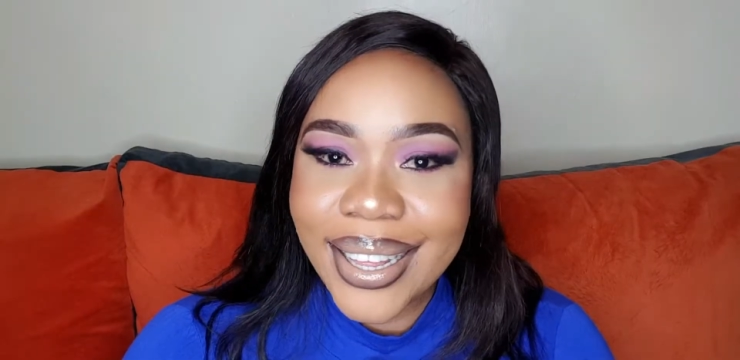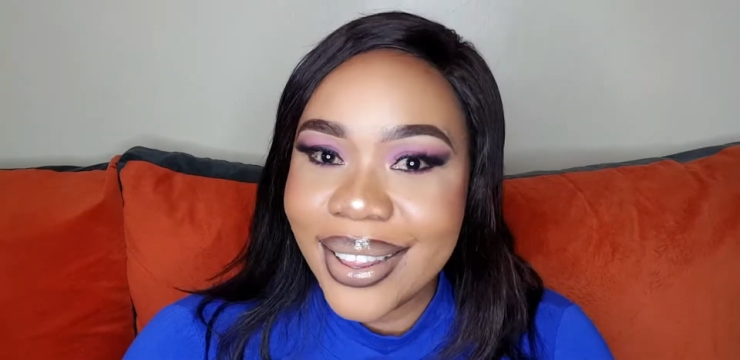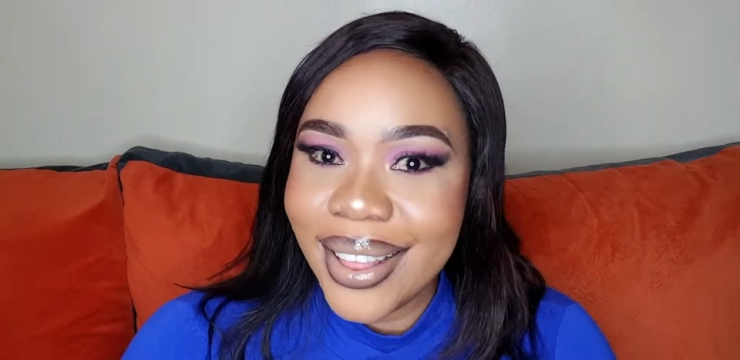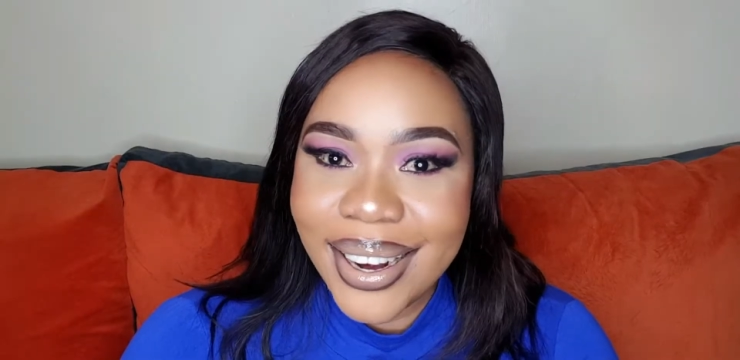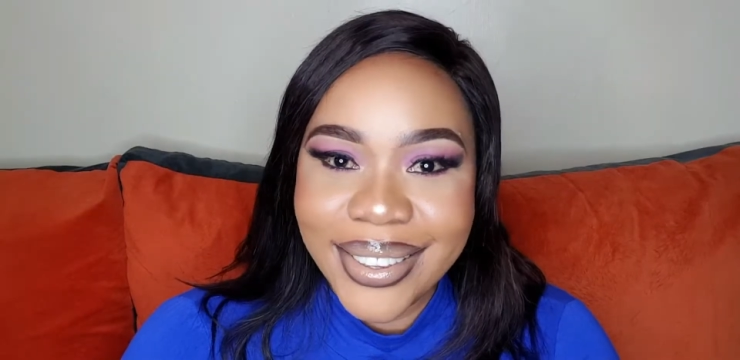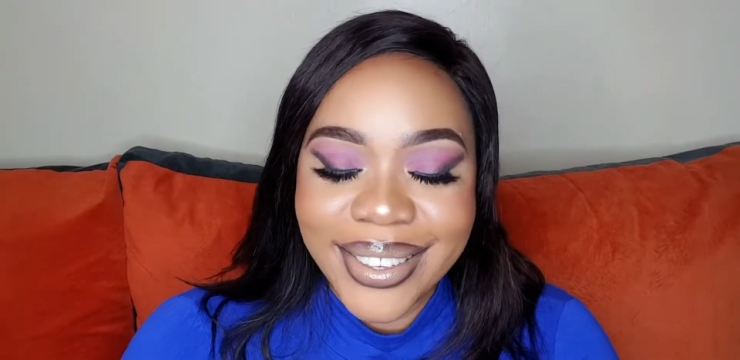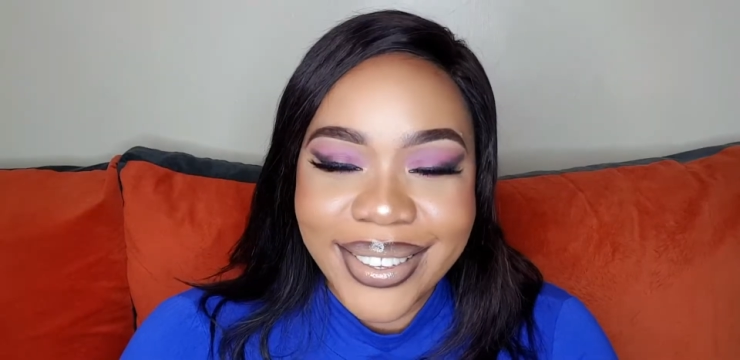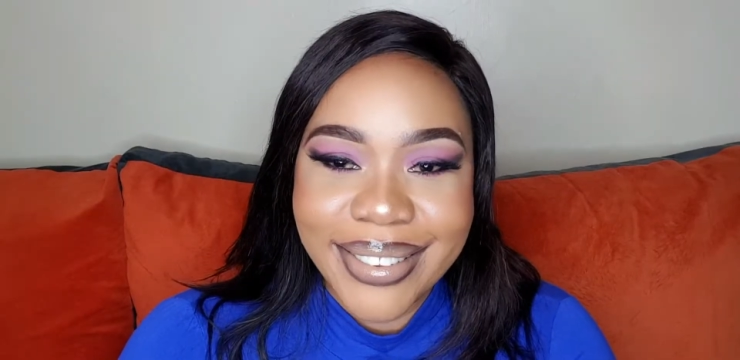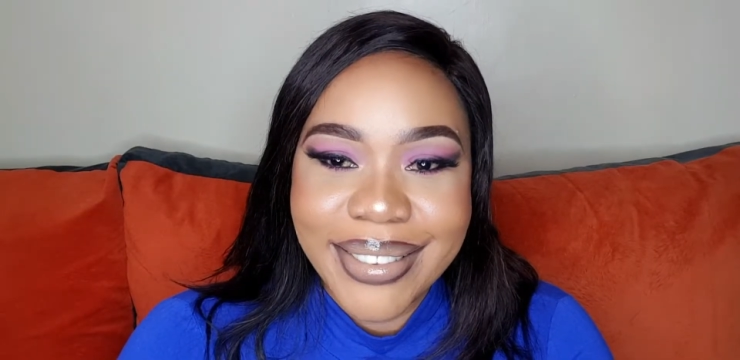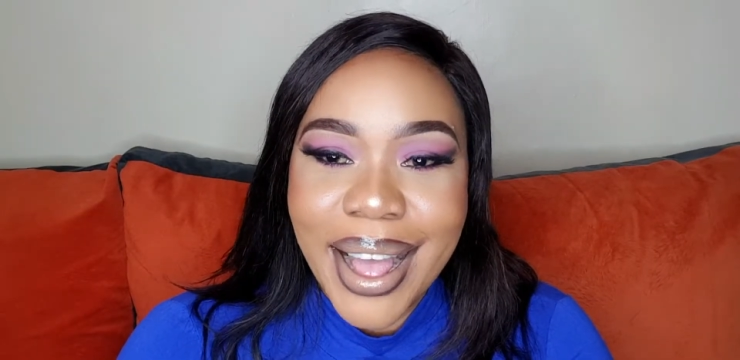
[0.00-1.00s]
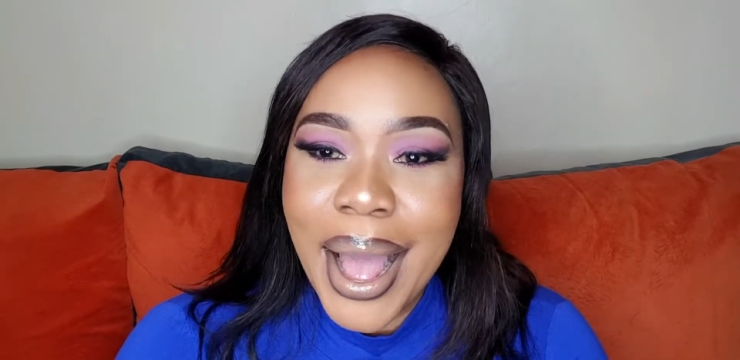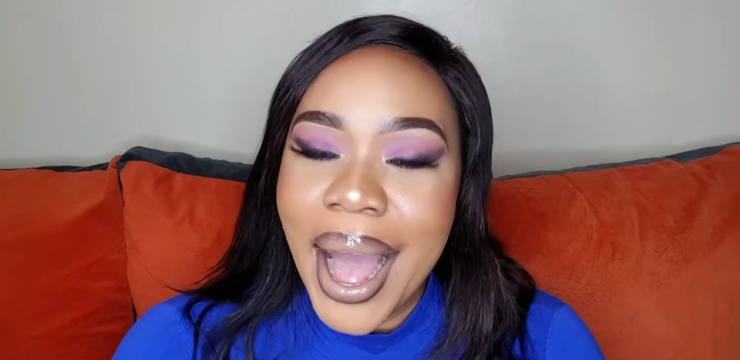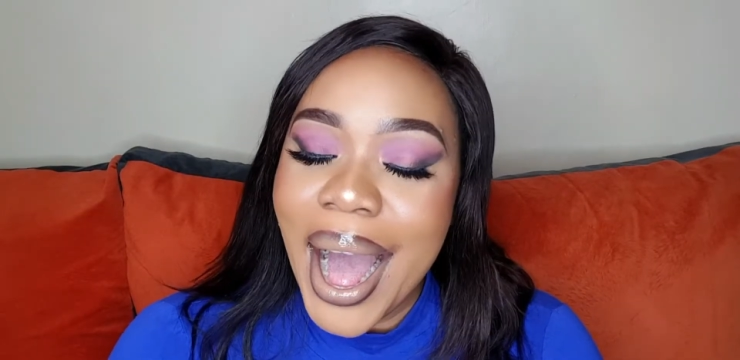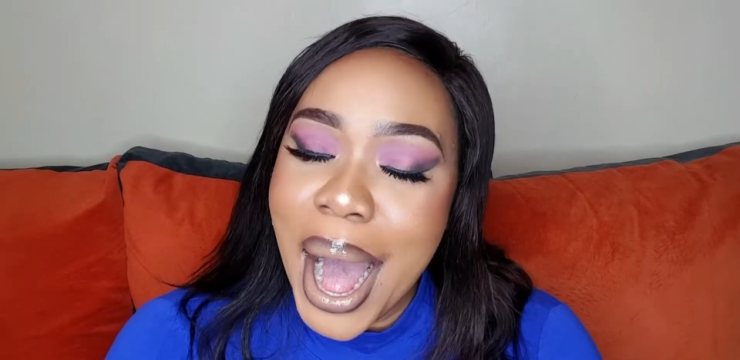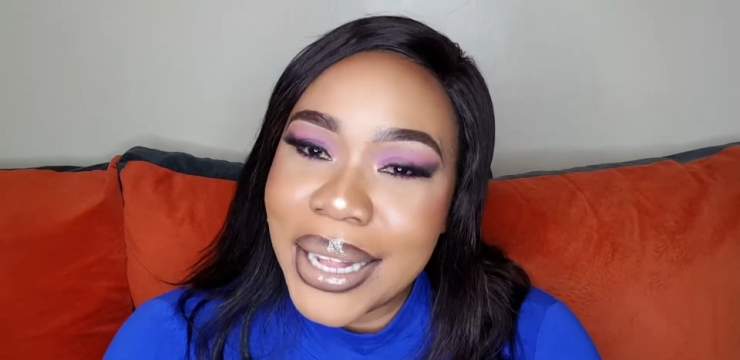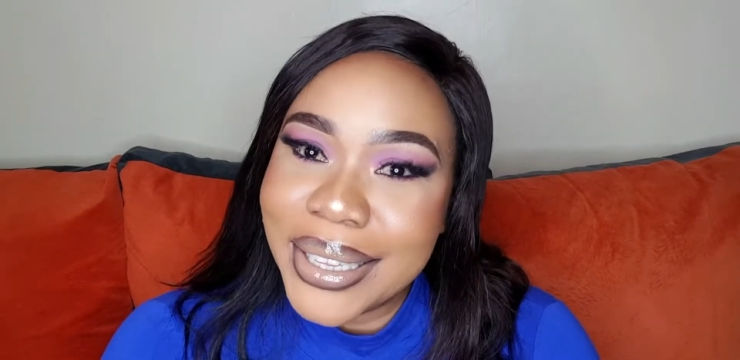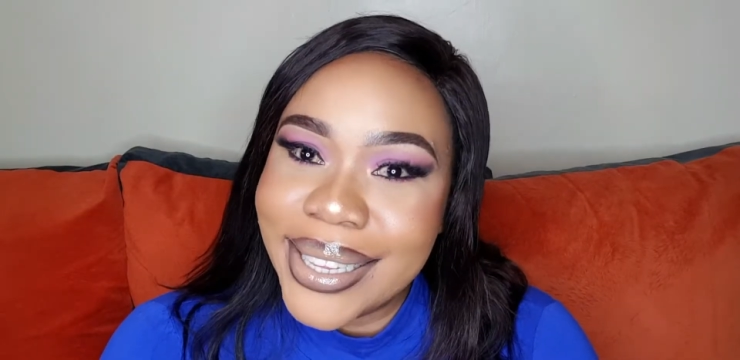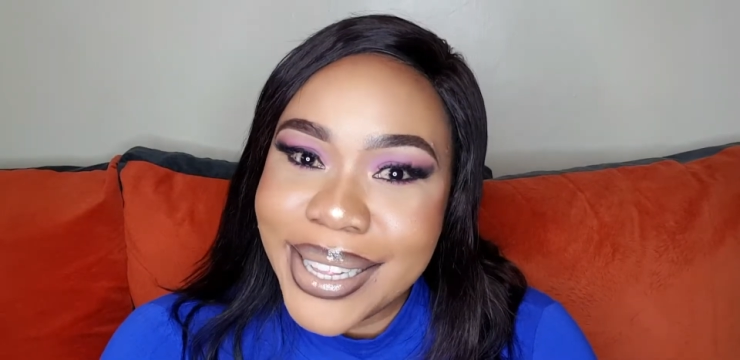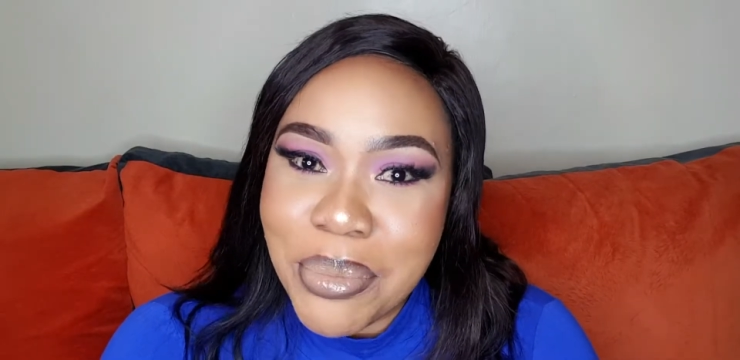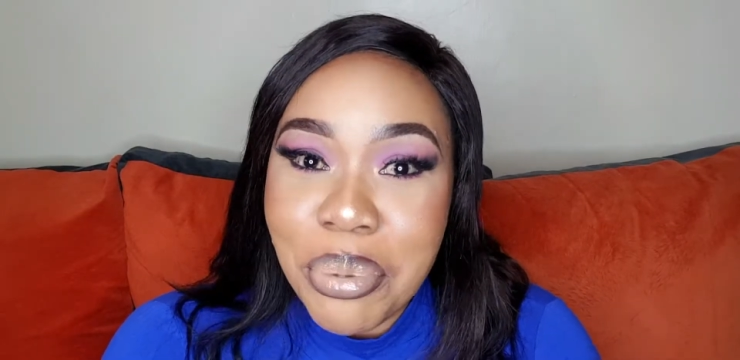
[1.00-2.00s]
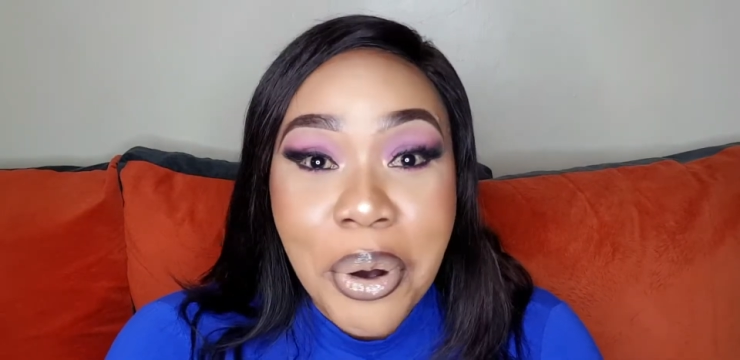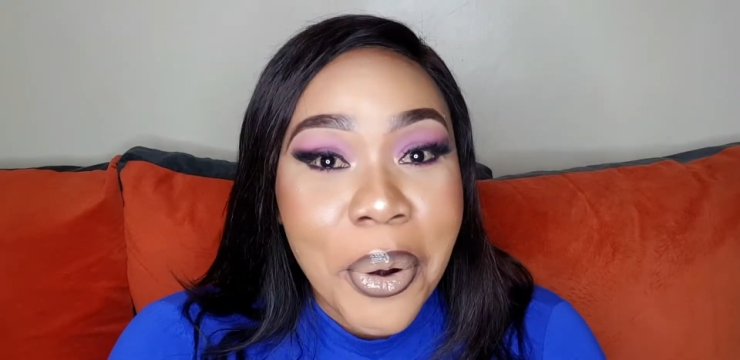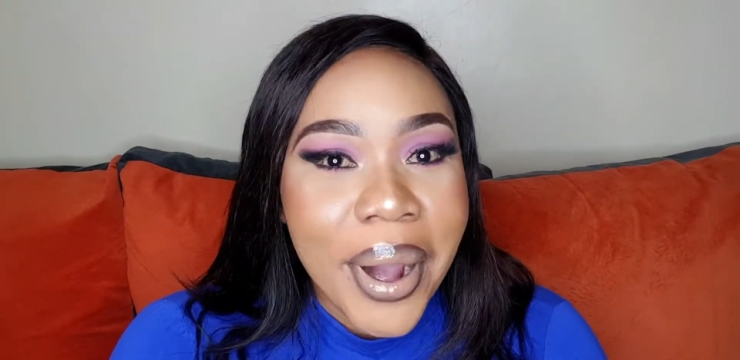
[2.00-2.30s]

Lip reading: That is it. As simple